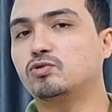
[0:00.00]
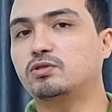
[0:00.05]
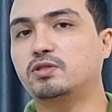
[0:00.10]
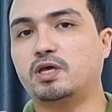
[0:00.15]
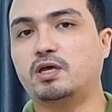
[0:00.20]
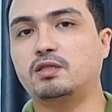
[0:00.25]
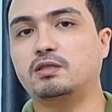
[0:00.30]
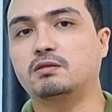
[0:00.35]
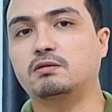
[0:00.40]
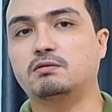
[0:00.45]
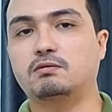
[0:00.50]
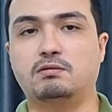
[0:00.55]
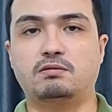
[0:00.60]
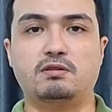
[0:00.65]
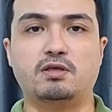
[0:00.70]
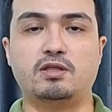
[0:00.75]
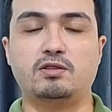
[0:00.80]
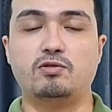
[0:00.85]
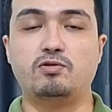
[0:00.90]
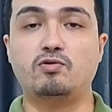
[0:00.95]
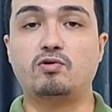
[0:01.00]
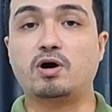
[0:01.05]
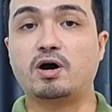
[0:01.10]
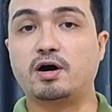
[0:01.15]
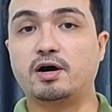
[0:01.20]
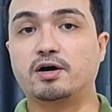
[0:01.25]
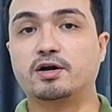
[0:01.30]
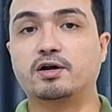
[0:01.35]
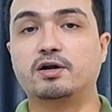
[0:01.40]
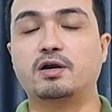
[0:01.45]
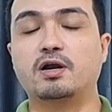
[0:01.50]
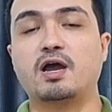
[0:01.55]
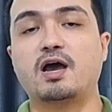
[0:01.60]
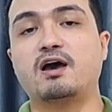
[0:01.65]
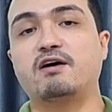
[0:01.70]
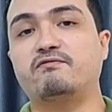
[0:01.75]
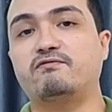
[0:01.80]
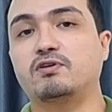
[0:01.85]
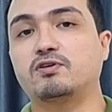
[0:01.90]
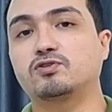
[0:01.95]
to 10, then you are
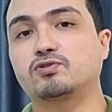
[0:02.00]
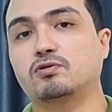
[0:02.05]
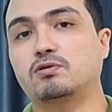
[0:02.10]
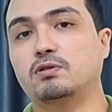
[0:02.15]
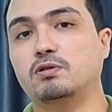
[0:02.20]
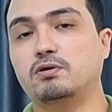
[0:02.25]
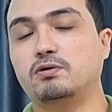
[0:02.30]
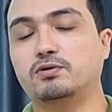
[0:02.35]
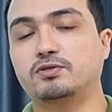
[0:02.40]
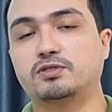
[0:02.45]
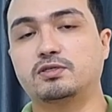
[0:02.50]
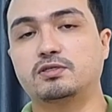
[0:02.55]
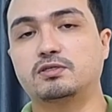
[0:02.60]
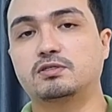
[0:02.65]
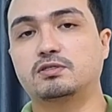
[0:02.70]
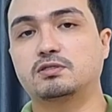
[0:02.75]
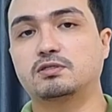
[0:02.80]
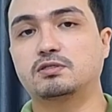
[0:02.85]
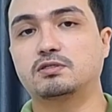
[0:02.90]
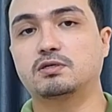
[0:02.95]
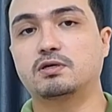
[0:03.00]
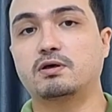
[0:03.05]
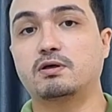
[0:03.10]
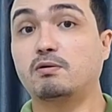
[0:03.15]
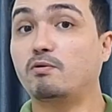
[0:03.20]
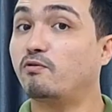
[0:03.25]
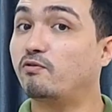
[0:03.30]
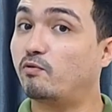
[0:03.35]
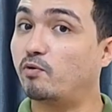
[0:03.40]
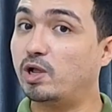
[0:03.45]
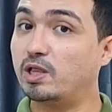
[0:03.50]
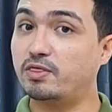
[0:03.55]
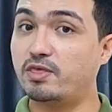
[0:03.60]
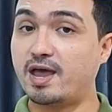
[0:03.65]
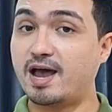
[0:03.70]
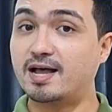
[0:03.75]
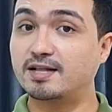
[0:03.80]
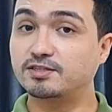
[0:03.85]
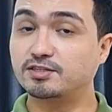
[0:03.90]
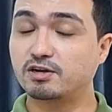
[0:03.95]
having scoliosis. Well, the
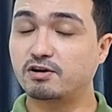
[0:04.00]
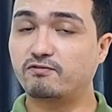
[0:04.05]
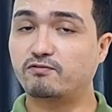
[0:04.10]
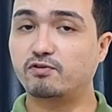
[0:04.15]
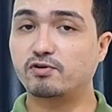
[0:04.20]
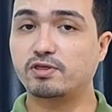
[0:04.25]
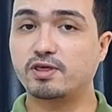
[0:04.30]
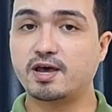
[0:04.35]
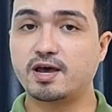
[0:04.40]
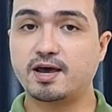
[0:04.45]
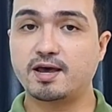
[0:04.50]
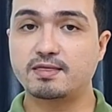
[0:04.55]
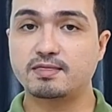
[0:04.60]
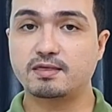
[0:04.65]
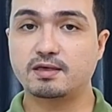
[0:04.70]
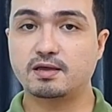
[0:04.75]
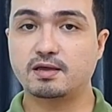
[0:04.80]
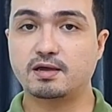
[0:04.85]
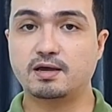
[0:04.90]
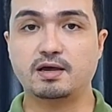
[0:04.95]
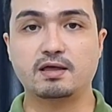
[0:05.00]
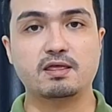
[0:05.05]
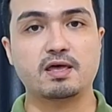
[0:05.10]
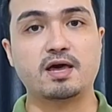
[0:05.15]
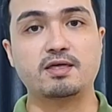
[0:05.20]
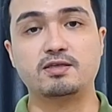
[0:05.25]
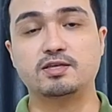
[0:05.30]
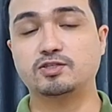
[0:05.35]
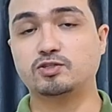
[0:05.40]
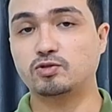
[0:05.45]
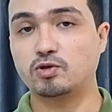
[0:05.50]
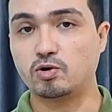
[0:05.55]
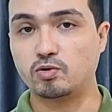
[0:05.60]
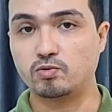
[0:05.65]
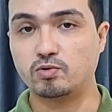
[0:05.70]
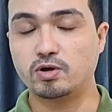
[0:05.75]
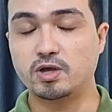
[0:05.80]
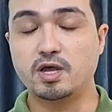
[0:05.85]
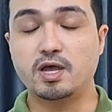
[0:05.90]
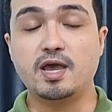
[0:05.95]
answer for that is
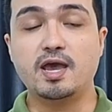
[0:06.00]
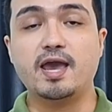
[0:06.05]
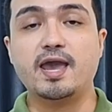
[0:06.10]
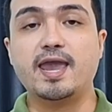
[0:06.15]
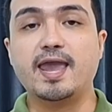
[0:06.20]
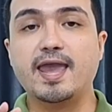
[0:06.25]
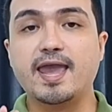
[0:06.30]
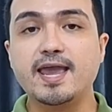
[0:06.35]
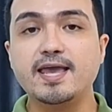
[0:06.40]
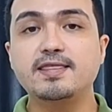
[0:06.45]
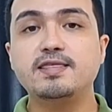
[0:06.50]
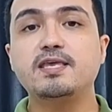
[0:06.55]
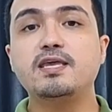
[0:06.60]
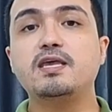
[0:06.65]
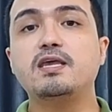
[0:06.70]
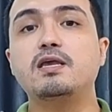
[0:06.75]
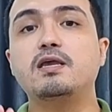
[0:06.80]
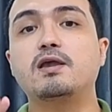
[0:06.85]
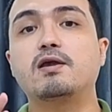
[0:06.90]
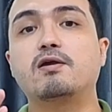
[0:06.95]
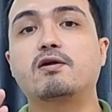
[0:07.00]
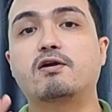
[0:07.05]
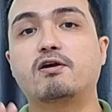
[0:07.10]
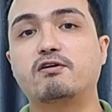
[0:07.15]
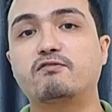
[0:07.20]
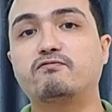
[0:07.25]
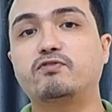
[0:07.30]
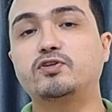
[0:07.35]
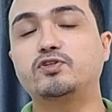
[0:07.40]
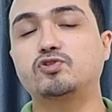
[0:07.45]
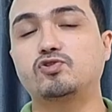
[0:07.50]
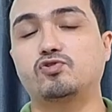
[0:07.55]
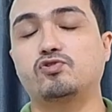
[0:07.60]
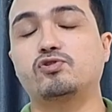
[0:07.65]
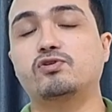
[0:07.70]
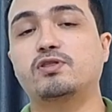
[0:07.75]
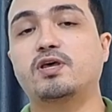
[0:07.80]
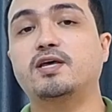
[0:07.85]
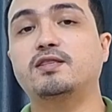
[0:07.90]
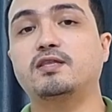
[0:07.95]
no. Any
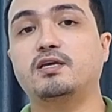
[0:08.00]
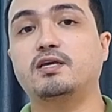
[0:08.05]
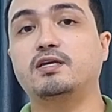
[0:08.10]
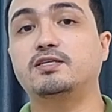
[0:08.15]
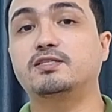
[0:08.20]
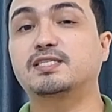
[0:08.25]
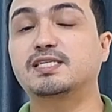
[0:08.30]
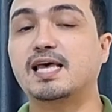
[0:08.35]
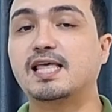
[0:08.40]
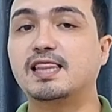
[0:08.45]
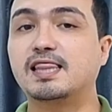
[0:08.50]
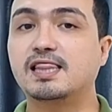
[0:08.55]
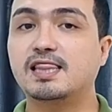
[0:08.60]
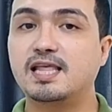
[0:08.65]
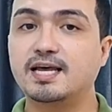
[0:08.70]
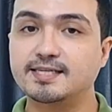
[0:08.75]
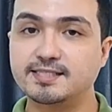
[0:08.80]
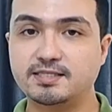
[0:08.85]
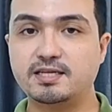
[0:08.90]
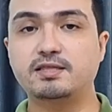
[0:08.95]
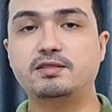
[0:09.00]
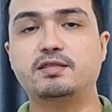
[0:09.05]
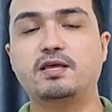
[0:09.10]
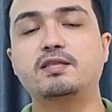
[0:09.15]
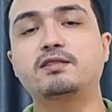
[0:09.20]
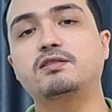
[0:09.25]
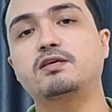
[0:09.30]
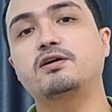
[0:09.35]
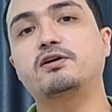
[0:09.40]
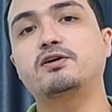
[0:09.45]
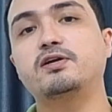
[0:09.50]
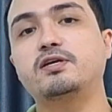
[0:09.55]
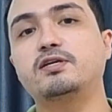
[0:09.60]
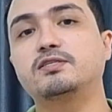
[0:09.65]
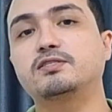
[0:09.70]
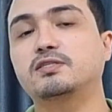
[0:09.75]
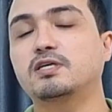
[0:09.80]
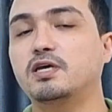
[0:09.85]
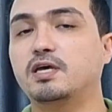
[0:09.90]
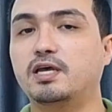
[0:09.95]
curvature that is less than 10
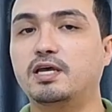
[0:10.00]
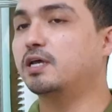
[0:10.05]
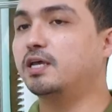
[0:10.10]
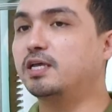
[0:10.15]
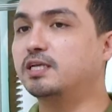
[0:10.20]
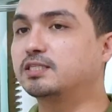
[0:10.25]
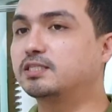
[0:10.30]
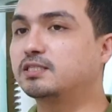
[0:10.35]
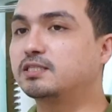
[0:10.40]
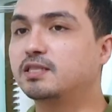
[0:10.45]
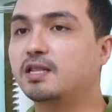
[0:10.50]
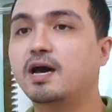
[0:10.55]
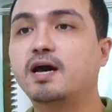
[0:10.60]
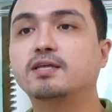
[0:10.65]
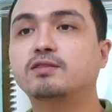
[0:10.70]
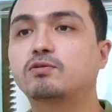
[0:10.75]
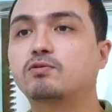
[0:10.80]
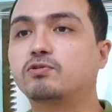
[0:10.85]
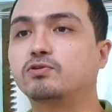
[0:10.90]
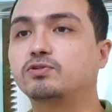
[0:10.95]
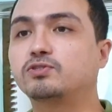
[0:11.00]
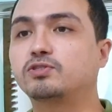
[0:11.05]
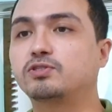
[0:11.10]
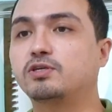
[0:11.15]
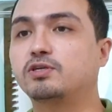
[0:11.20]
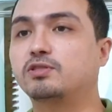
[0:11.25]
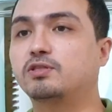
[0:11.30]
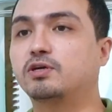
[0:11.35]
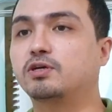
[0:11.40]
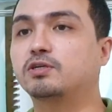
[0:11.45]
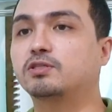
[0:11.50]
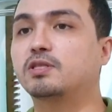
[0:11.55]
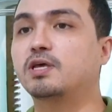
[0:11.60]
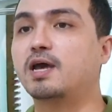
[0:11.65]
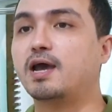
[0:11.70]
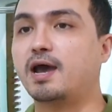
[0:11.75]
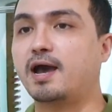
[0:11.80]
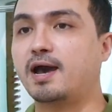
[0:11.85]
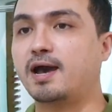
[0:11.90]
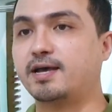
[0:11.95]
degrees is not considered
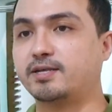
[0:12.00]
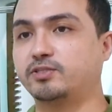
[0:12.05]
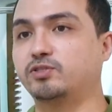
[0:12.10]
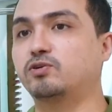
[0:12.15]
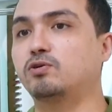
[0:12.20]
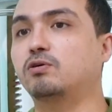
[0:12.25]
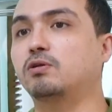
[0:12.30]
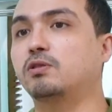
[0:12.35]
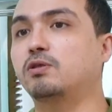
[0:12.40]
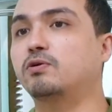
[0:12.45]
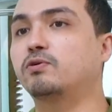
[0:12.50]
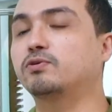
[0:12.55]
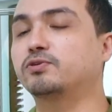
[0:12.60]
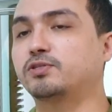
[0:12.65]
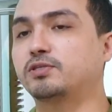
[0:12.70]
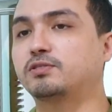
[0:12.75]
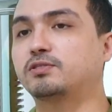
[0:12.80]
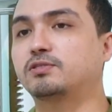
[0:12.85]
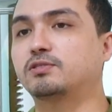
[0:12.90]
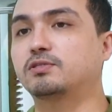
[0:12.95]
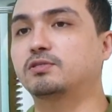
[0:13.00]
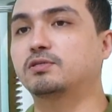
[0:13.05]
as scoliosis.